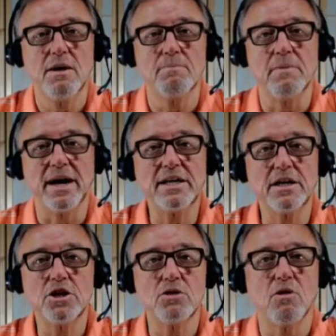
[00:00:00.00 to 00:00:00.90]

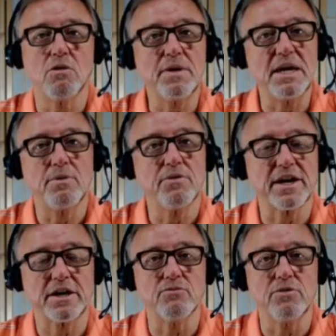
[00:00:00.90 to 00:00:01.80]
Mainly, you want people
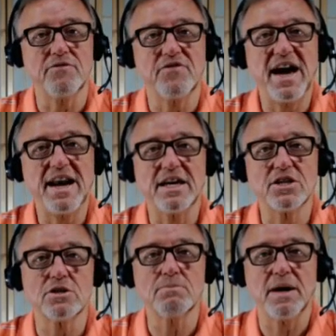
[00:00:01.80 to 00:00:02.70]
that can
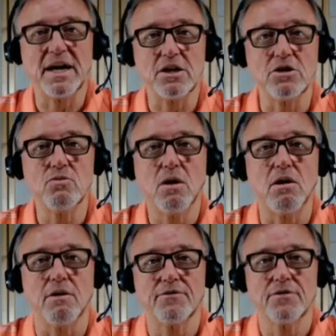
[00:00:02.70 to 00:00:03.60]
refinance and pay you
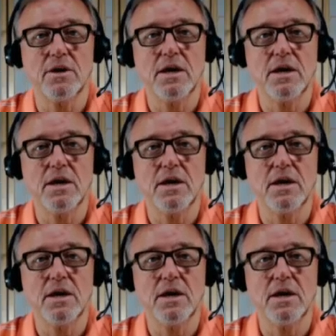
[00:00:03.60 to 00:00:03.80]
off.